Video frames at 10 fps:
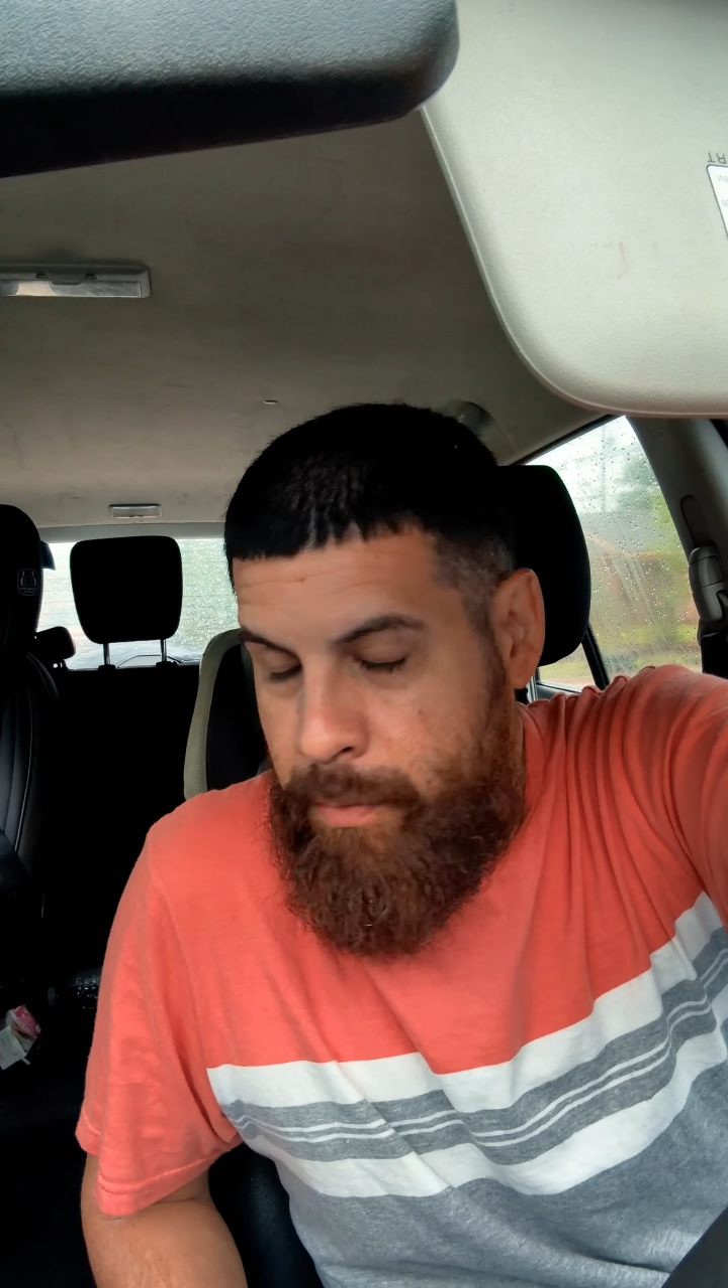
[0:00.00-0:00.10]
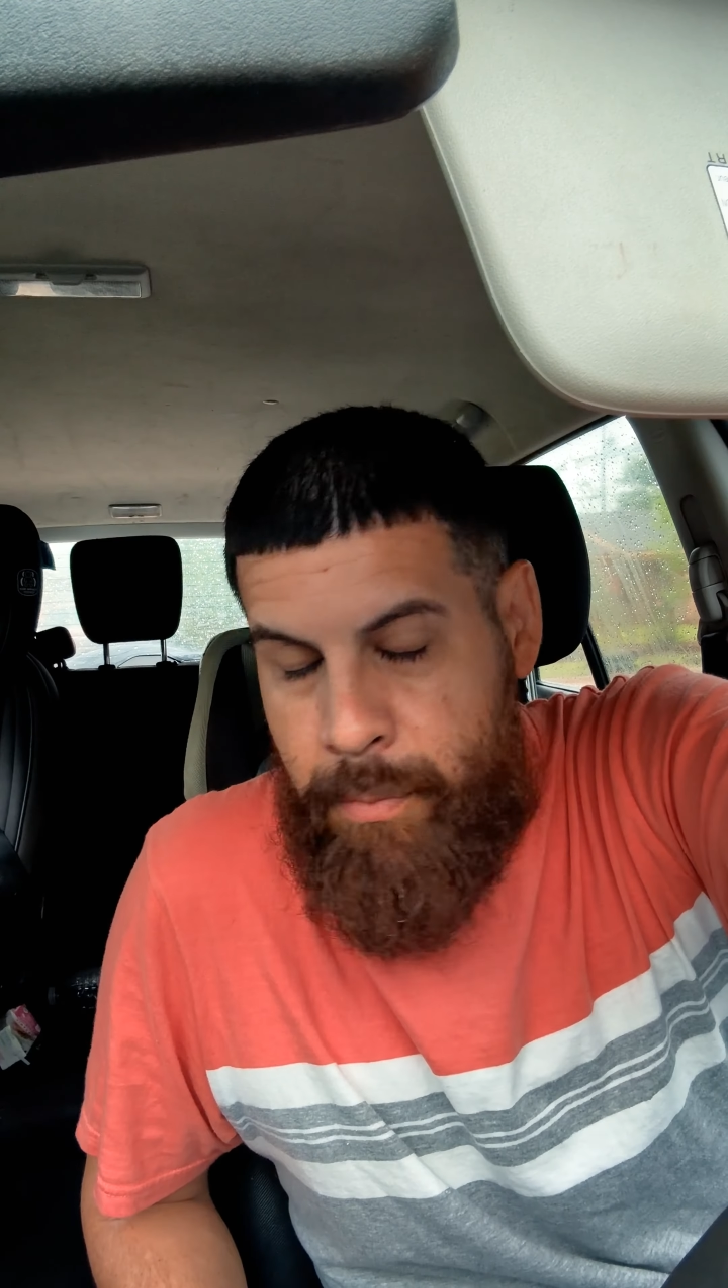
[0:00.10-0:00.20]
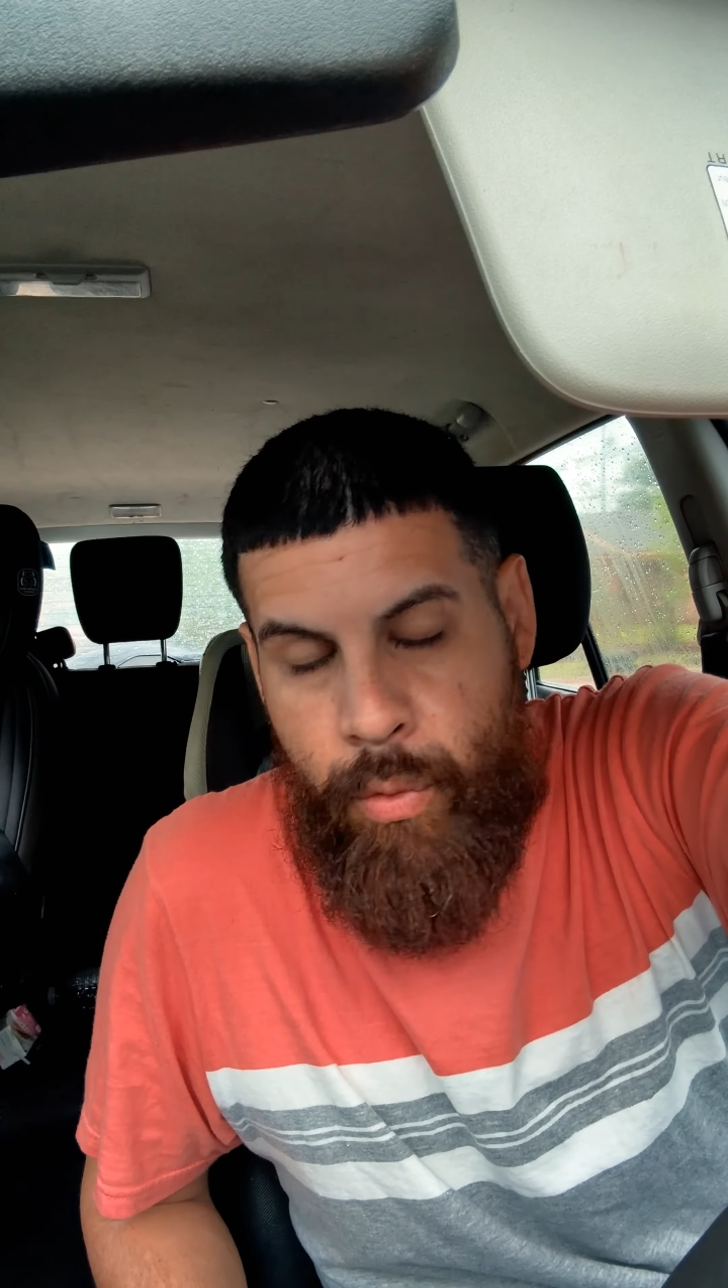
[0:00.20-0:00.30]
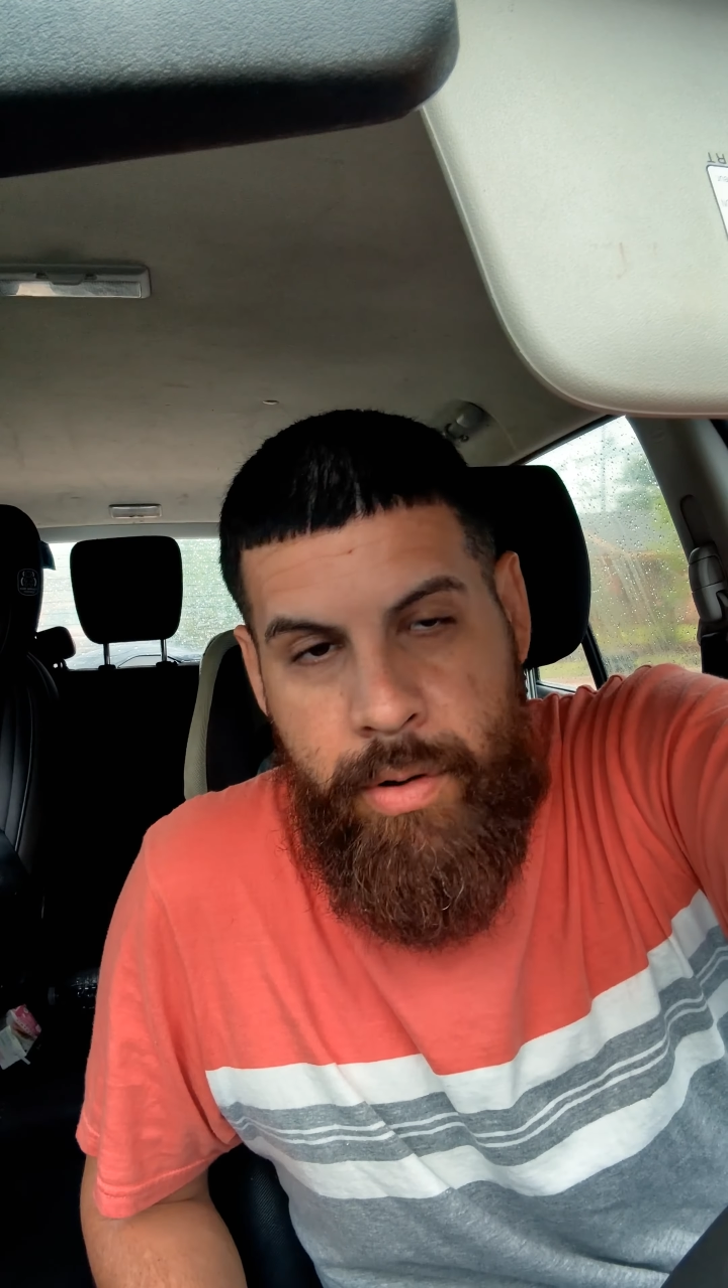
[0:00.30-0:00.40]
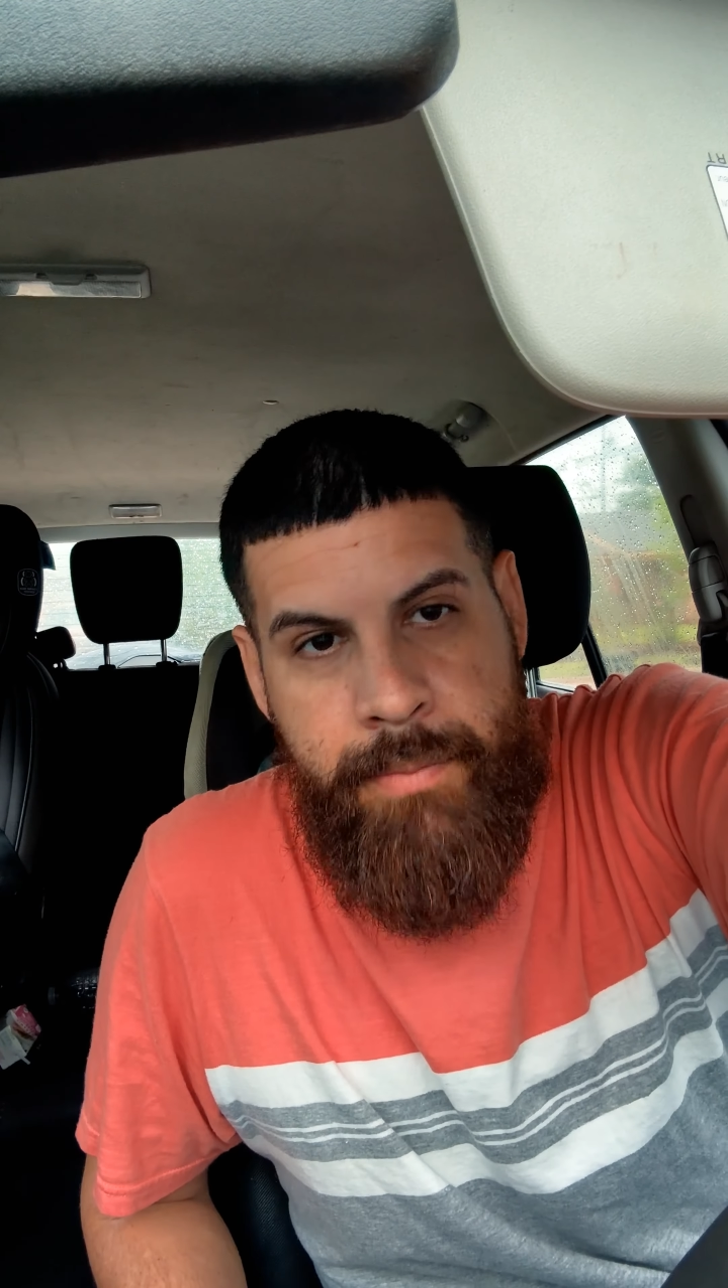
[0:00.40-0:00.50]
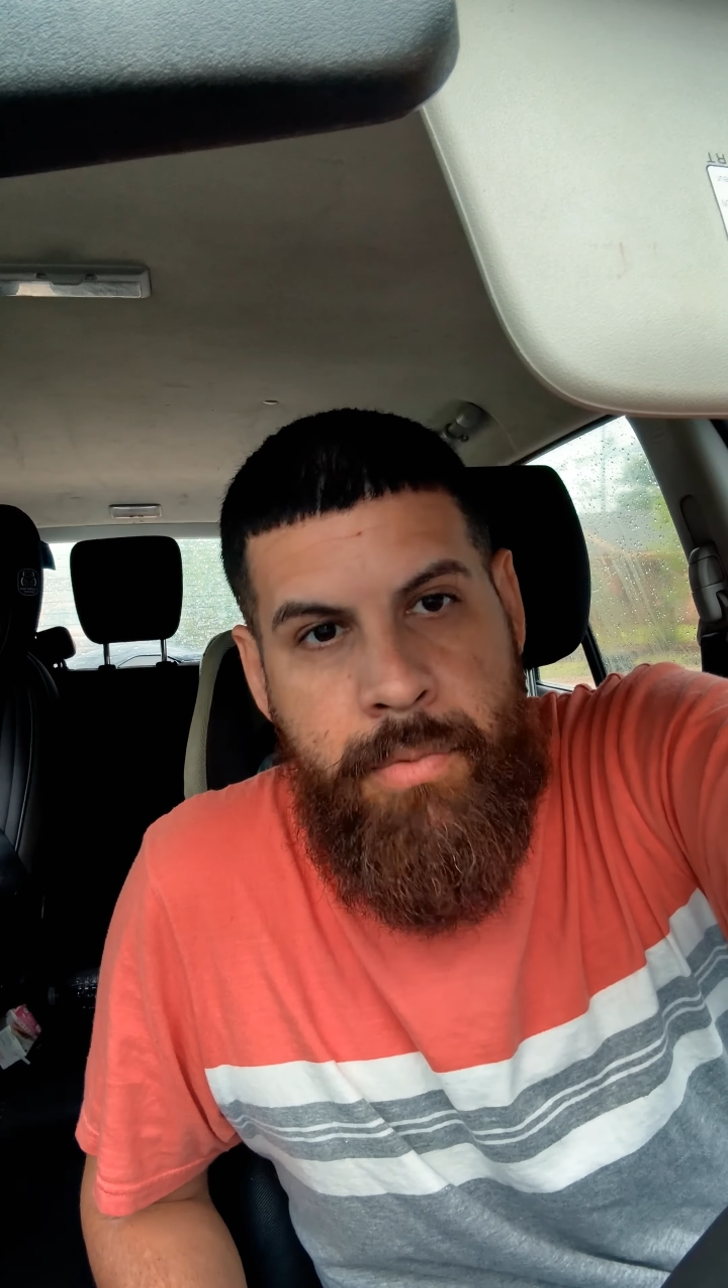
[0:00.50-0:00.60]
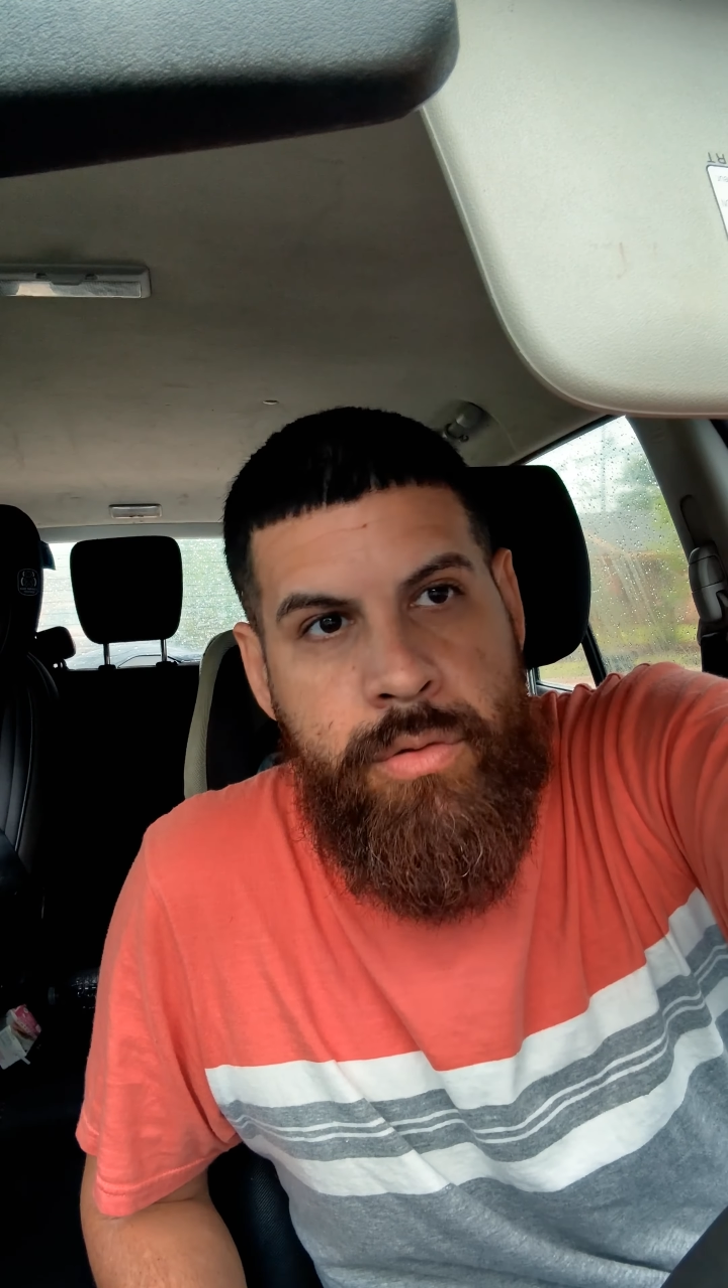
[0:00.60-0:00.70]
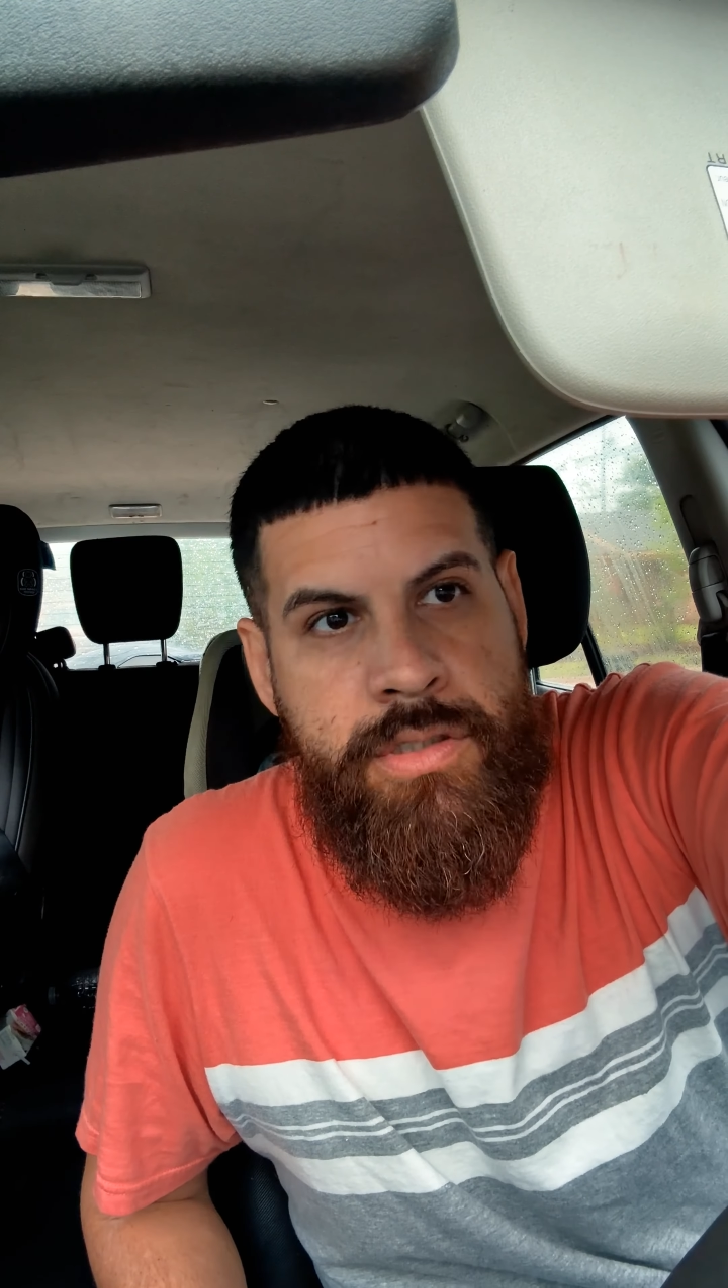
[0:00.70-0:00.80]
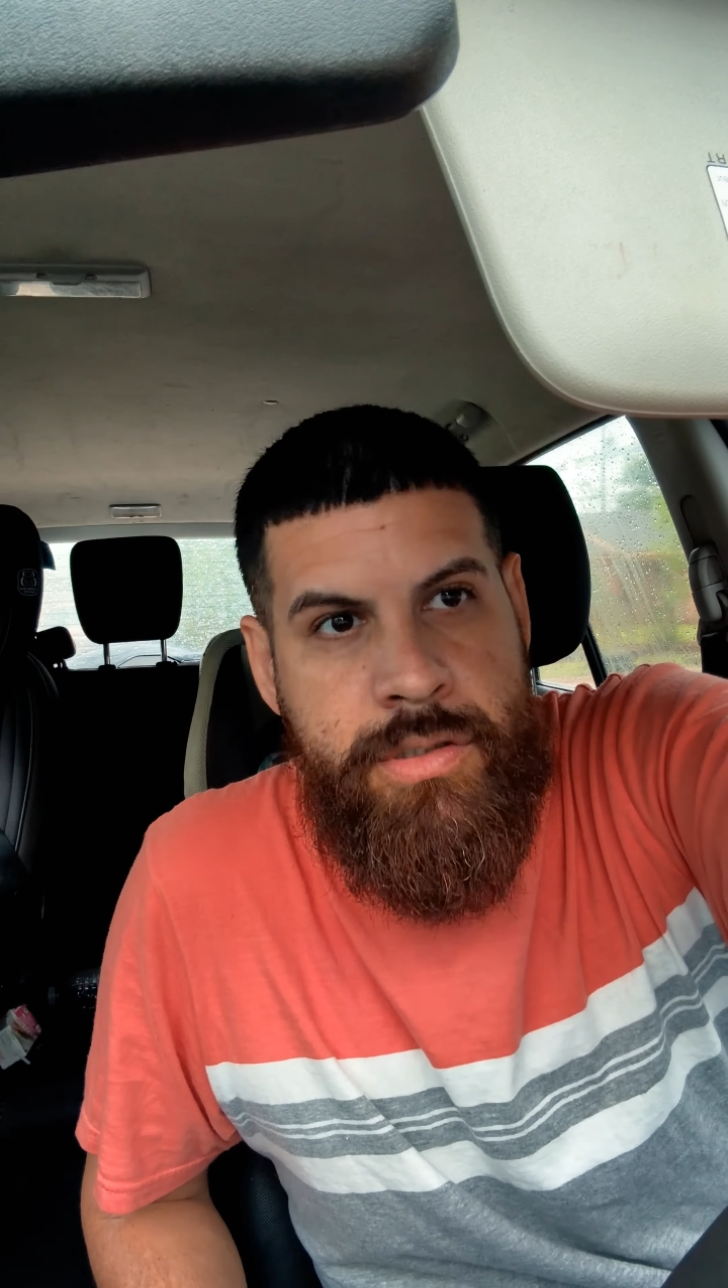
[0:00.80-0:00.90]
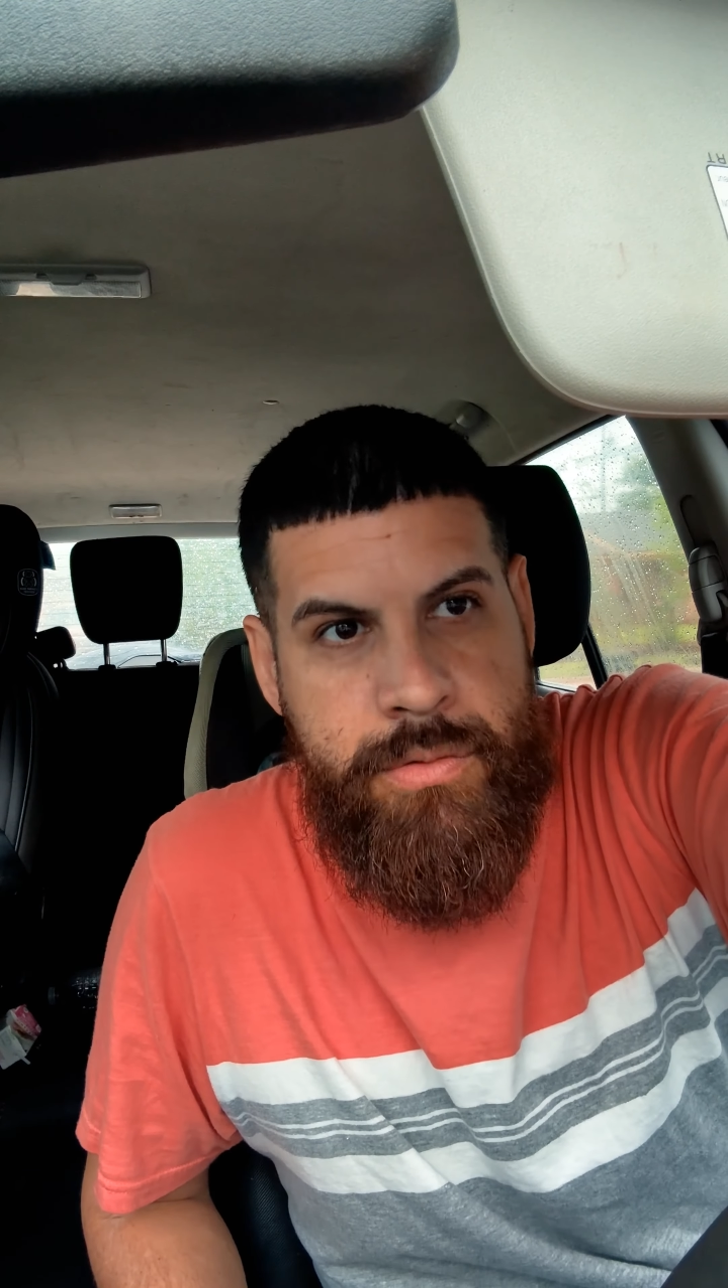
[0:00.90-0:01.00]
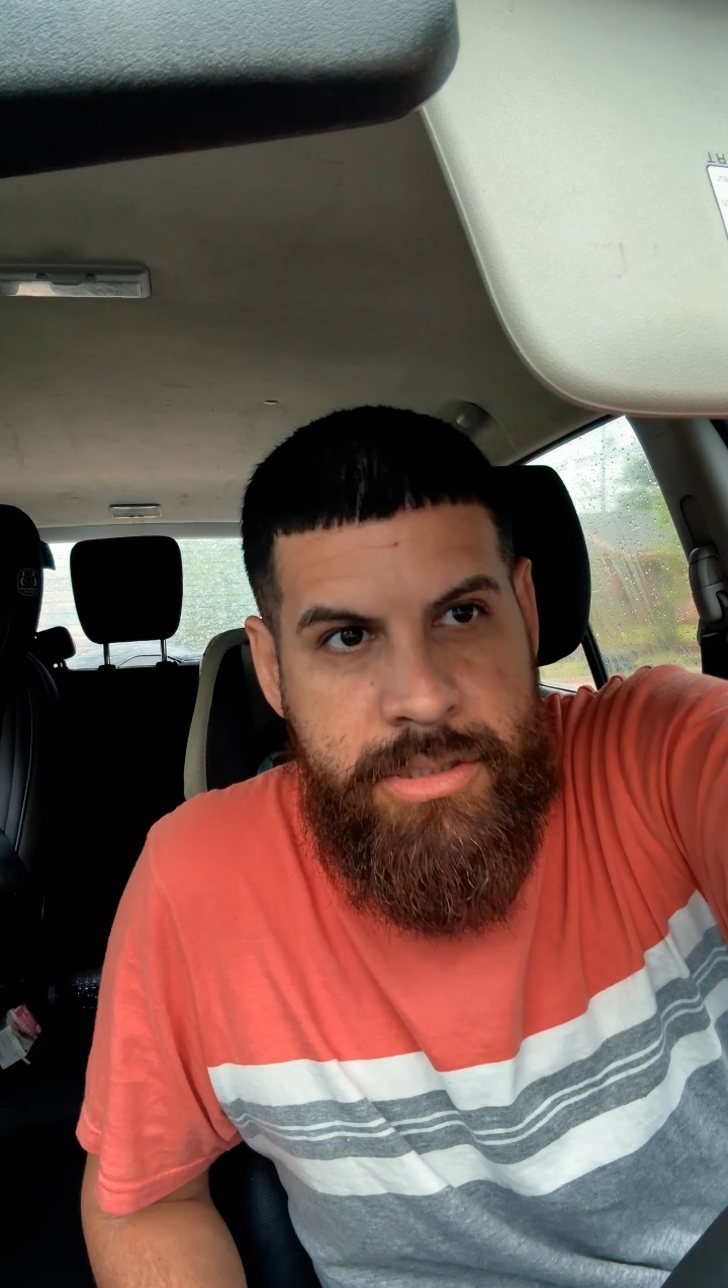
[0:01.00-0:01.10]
more emotional